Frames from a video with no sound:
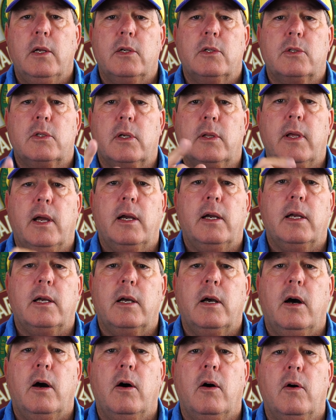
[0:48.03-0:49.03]
So there you
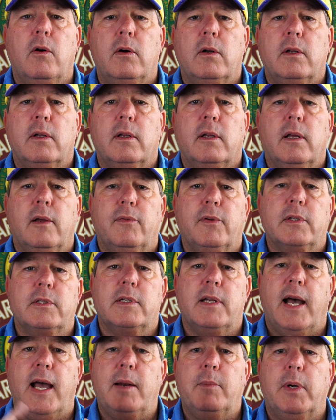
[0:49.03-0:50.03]
go. If it's
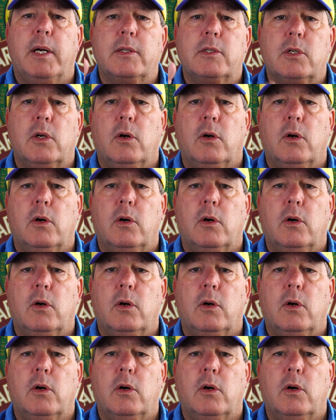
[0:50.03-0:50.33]
9 months